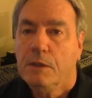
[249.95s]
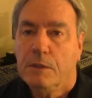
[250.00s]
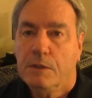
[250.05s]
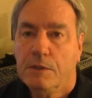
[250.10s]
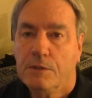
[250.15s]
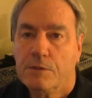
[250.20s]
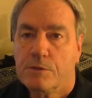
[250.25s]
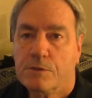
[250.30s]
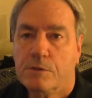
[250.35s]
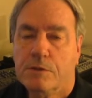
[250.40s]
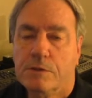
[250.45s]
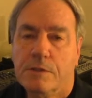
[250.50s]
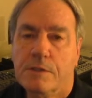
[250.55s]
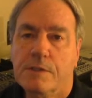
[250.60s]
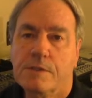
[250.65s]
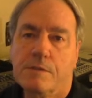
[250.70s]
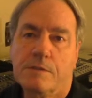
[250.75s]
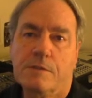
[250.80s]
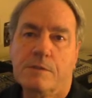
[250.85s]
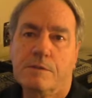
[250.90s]
in certain
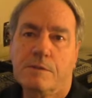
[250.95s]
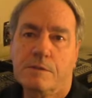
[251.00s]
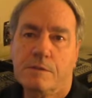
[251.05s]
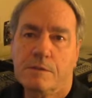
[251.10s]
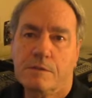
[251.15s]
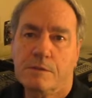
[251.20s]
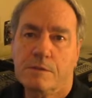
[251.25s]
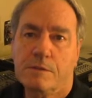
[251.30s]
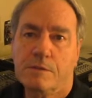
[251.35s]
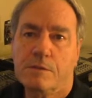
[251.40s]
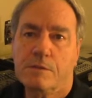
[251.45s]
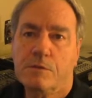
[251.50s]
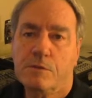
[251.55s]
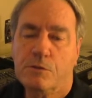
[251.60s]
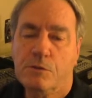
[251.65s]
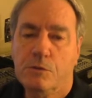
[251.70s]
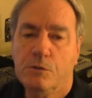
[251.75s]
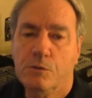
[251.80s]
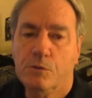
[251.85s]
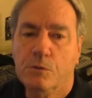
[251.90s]
instances
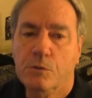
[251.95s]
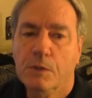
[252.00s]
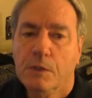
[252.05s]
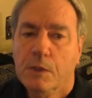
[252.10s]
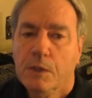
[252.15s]
to